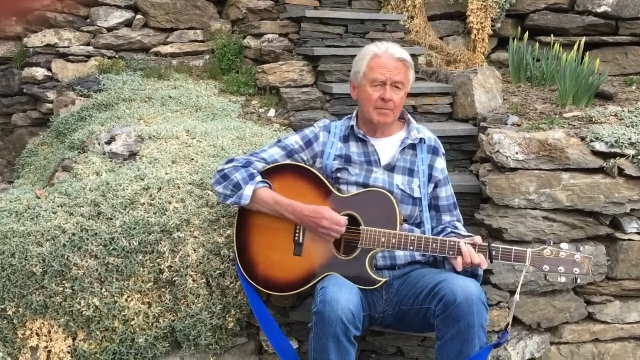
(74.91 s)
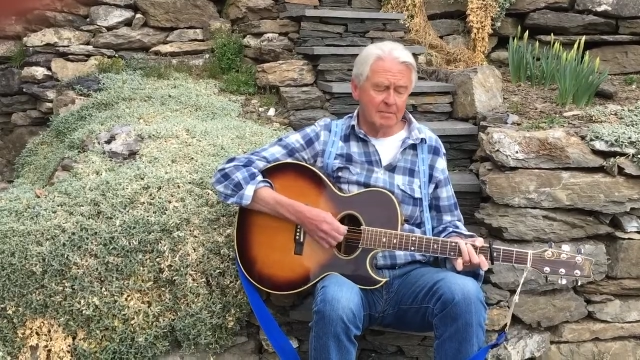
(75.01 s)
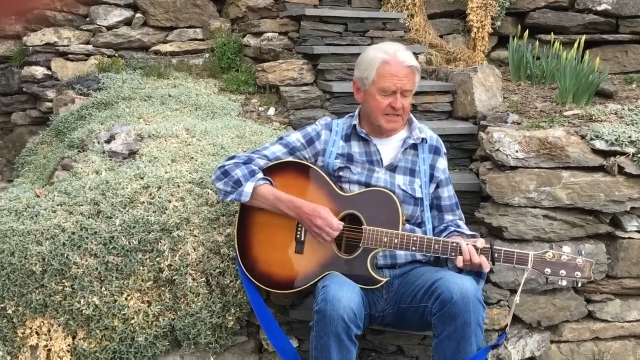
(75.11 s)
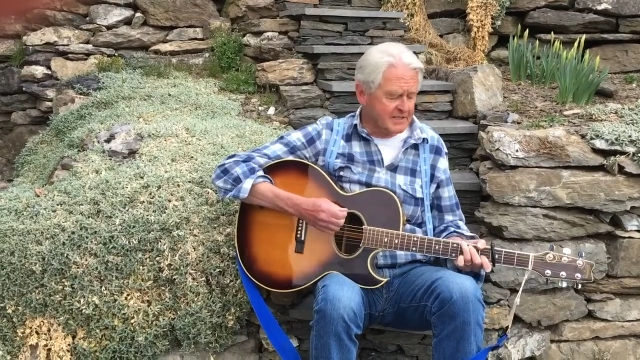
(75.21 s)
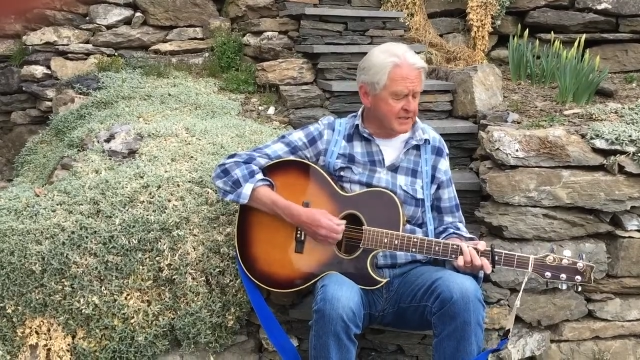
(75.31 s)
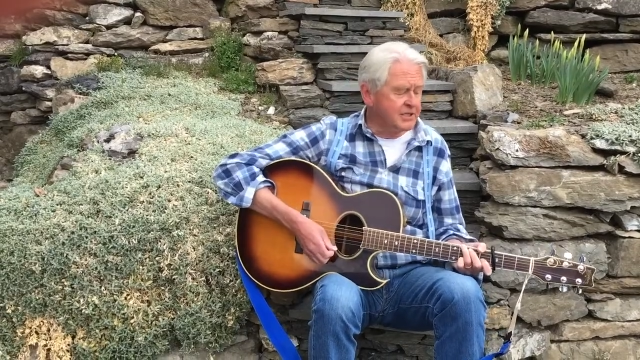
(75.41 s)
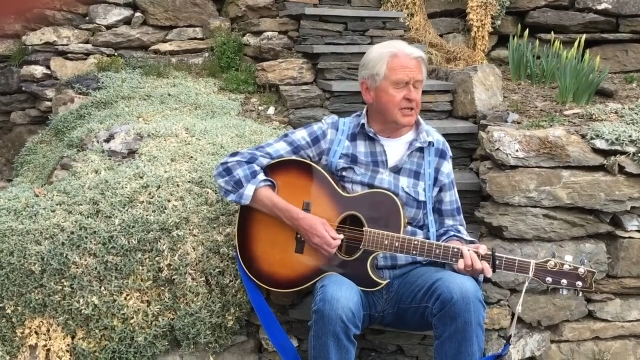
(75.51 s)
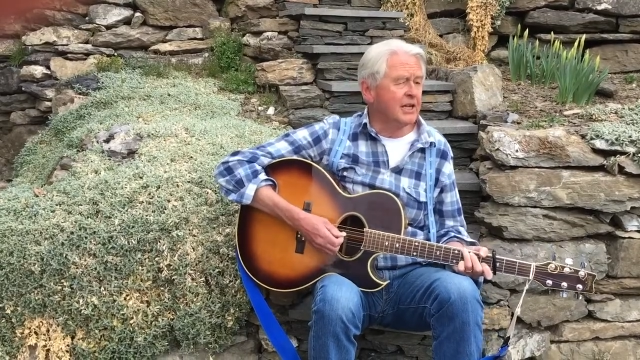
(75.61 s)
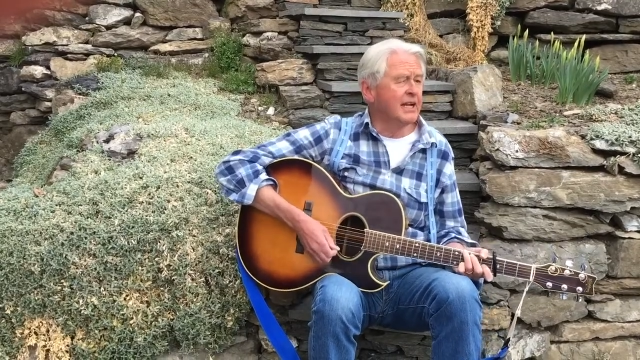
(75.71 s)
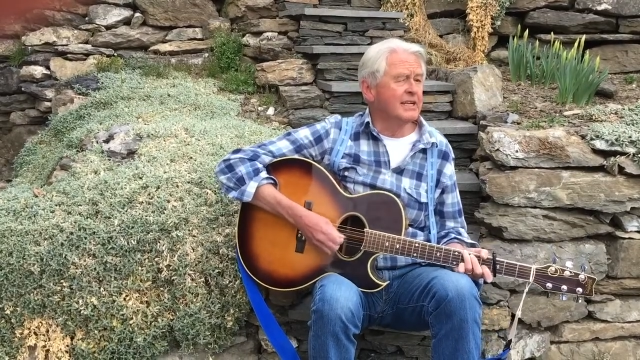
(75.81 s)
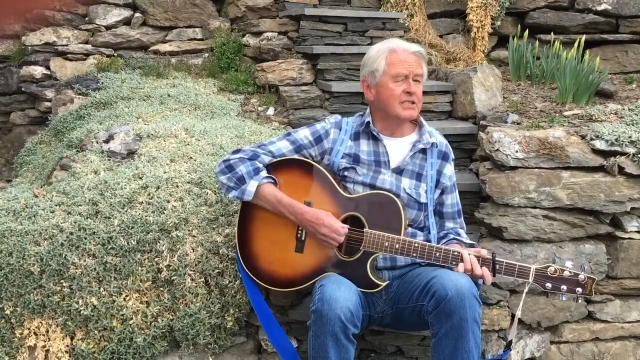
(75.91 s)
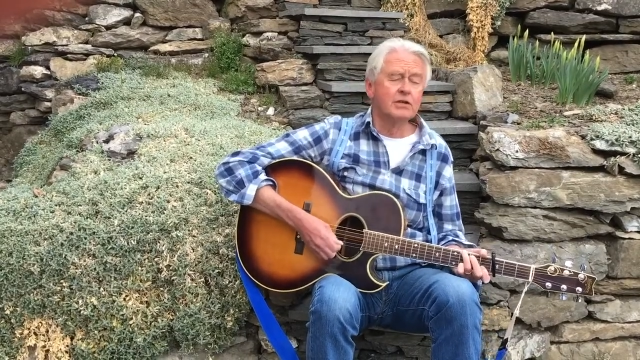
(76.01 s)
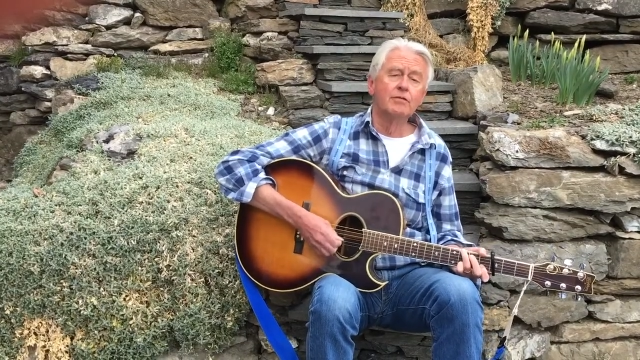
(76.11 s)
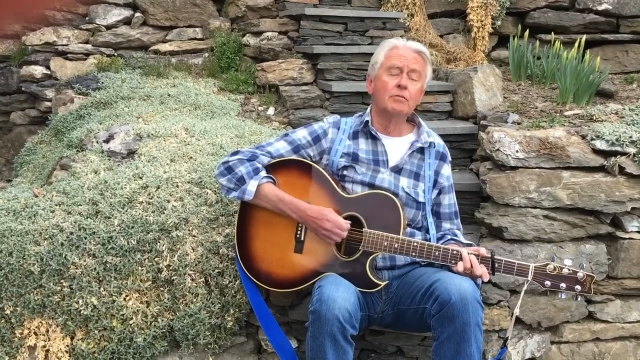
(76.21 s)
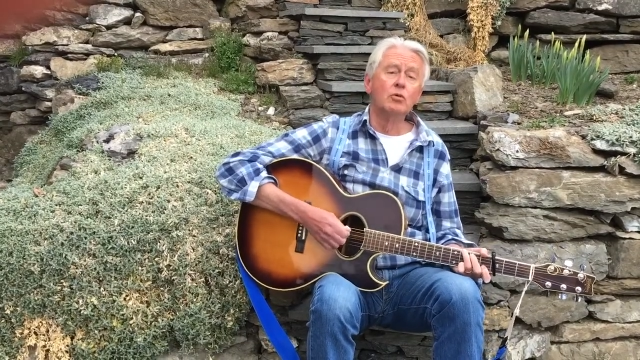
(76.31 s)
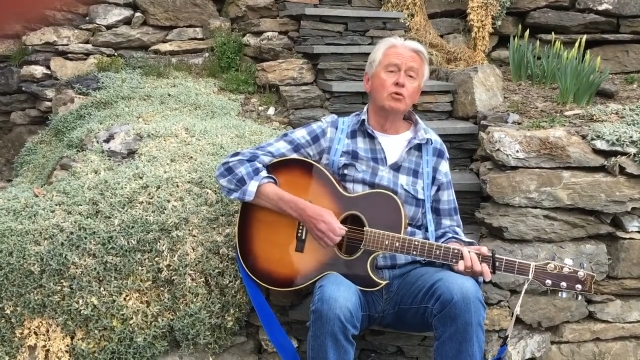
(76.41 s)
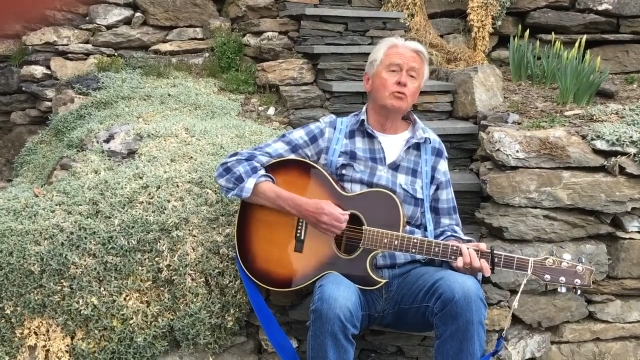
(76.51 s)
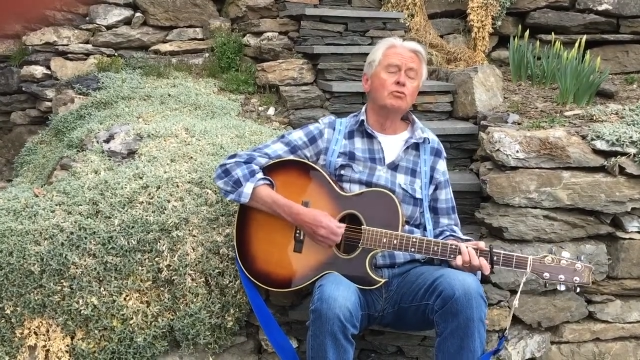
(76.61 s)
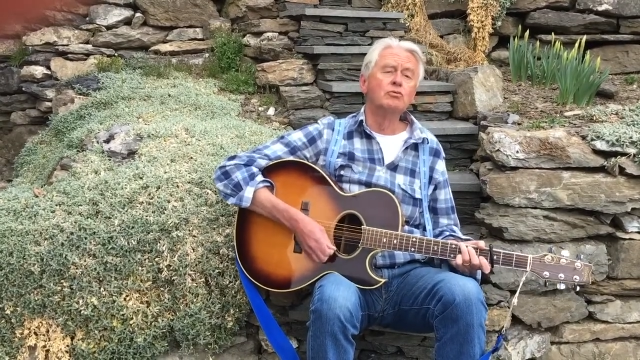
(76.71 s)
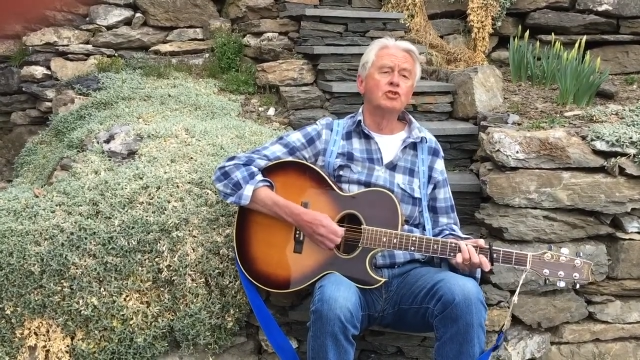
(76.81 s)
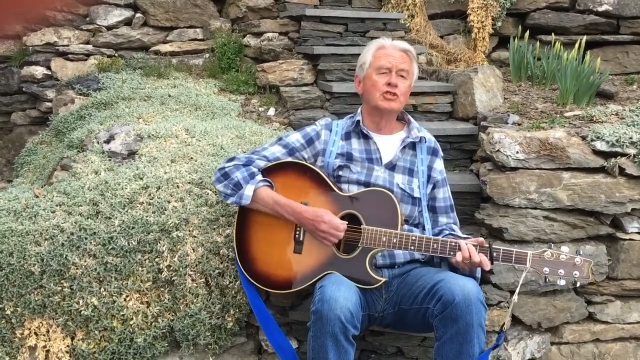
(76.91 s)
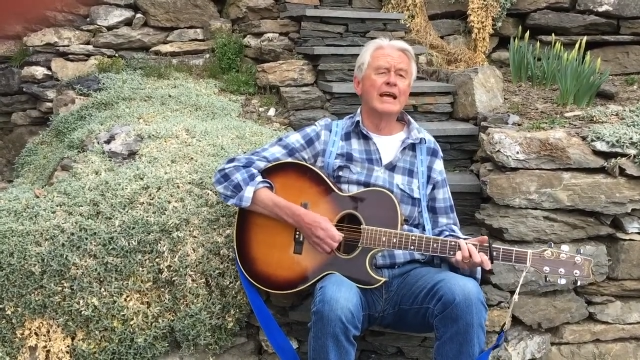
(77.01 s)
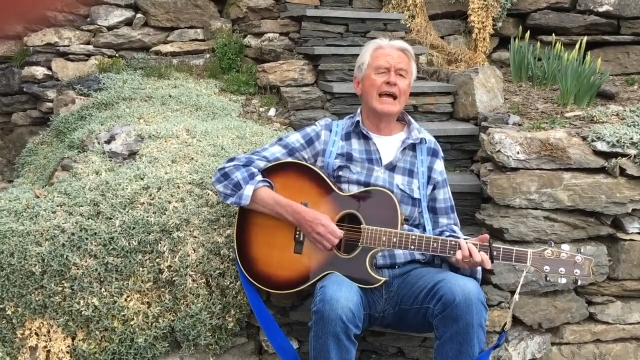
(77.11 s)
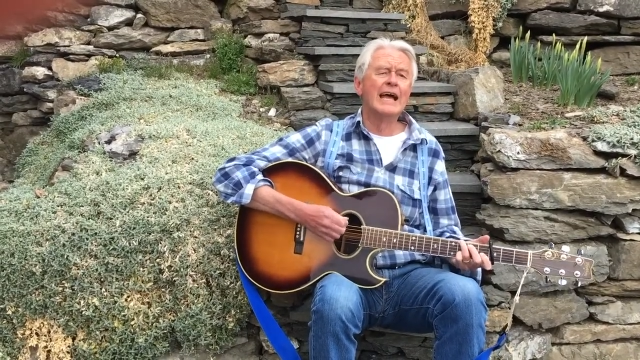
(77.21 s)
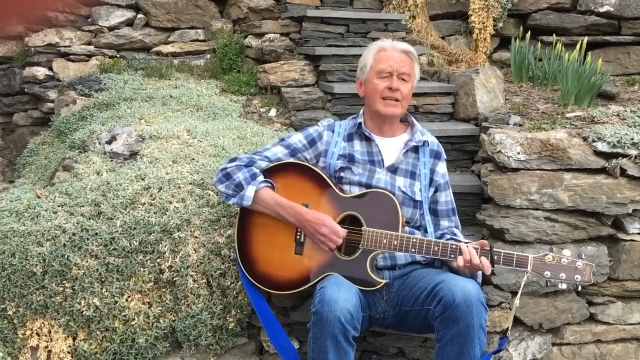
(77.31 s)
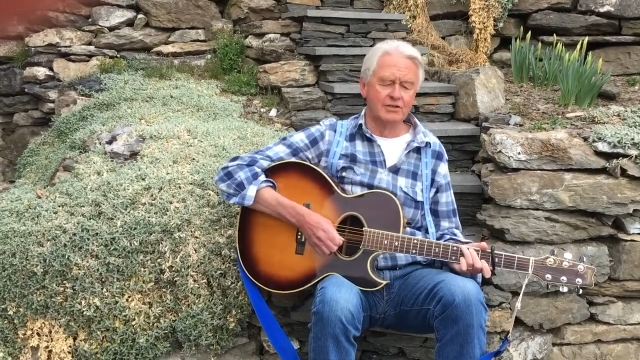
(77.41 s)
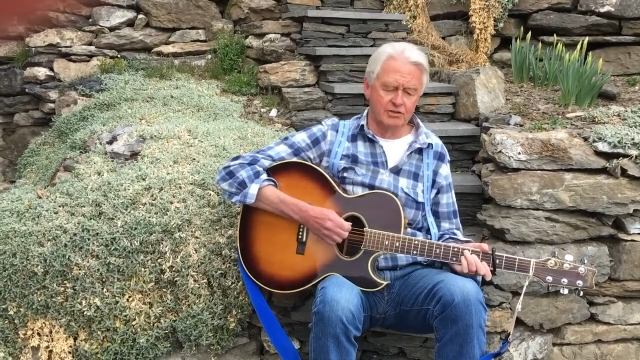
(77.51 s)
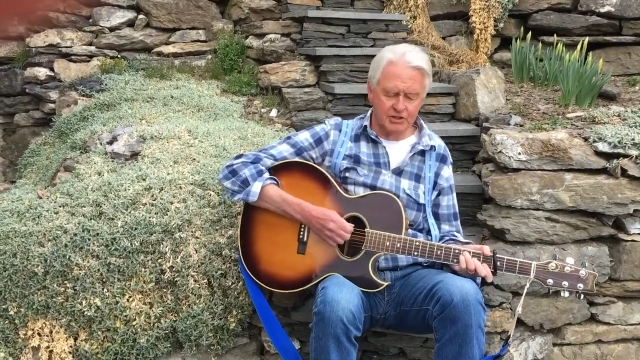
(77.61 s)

misty taste of moonshine,